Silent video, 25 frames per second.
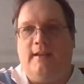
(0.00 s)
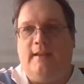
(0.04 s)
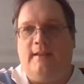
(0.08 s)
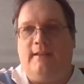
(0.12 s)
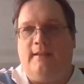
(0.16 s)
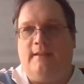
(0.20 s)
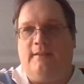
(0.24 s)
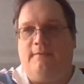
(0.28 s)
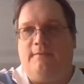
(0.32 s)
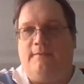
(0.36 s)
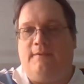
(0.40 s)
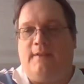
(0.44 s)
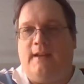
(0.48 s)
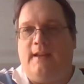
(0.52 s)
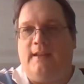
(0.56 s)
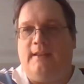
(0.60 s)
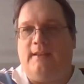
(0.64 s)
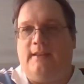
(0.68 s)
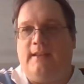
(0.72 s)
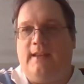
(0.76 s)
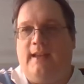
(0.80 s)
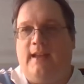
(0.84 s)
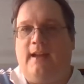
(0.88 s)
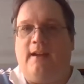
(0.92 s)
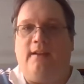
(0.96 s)
And then
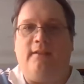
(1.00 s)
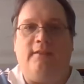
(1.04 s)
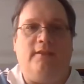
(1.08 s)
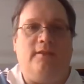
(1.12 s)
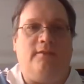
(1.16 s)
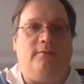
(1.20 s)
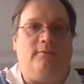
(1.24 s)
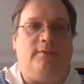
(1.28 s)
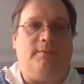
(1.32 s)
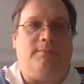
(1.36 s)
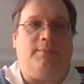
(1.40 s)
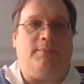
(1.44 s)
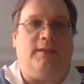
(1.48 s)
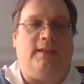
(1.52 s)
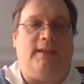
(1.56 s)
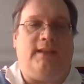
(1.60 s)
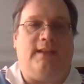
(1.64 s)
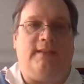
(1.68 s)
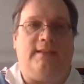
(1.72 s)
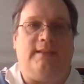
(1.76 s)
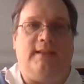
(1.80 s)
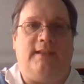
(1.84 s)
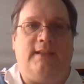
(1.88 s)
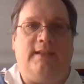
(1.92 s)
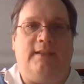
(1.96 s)
finally, how you would
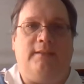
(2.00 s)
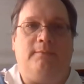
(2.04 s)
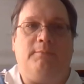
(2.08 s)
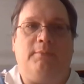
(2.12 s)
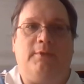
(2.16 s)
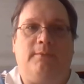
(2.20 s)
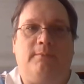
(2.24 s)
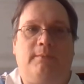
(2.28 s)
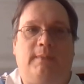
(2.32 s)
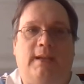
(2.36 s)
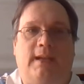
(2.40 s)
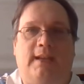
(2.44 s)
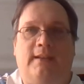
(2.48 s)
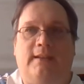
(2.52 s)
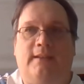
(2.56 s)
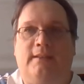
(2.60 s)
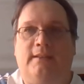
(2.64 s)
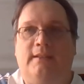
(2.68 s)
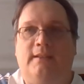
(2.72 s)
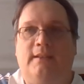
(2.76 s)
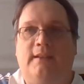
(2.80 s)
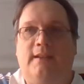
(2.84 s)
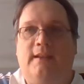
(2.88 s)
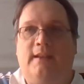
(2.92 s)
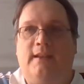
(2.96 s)
plan to implement it.
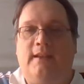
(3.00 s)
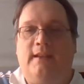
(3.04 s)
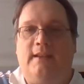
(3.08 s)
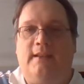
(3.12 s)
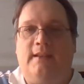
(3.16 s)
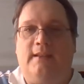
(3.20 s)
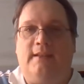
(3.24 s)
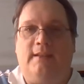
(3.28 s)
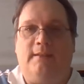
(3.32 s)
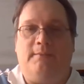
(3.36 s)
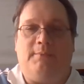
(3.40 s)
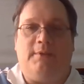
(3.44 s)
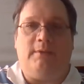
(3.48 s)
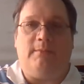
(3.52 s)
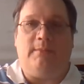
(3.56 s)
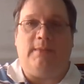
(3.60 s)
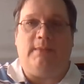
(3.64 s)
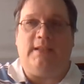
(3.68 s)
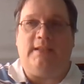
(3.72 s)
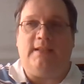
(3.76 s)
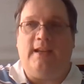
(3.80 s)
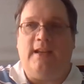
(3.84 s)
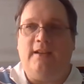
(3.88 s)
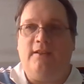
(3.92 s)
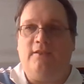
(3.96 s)
And
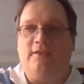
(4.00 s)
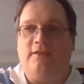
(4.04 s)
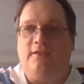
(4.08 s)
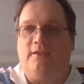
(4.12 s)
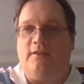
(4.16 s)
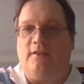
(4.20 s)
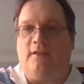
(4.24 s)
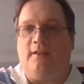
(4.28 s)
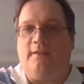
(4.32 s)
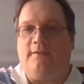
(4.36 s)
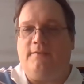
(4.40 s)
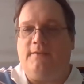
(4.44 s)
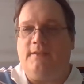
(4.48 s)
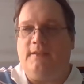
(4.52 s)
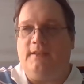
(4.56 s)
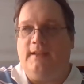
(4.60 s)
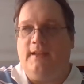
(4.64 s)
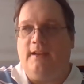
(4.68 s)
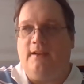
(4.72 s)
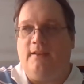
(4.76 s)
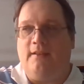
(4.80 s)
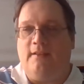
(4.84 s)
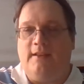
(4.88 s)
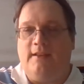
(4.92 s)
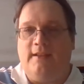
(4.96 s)
implementation often
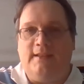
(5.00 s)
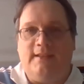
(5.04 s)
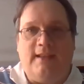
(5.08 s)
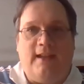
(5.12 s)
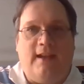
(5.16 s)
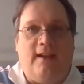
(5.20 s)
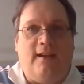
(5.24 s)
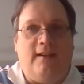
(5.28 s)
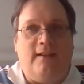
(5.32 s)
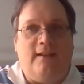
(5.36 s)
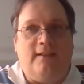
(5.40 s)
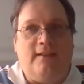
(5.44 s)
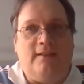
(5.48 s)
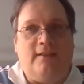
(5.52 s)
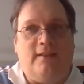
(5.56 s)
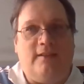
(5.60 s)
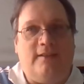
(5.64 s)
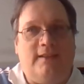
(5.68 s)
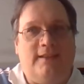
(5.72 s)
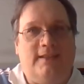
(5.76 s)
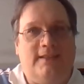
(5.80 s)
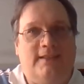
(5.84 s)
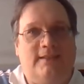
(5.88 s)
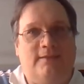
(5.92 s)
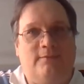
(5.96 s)
carries
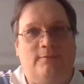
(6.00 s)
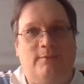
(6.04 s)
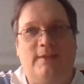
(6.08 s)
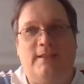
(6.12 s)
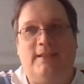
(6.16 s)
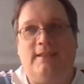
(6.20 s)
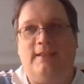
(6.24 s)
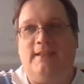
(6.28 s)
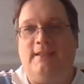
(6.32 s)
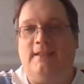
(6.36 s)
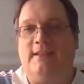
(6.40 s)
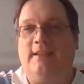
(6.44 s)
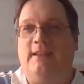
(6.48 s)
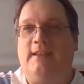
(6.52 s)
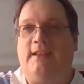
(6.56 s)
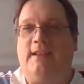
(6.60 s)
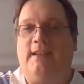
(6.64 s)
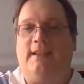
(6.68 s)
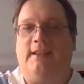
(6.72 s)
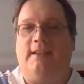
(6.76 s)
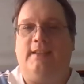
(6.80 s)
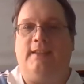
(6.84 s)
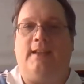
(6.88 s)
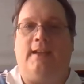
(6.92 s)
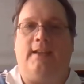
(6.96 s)
with it
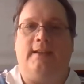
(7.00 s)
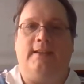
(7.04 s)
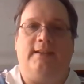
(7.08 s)
the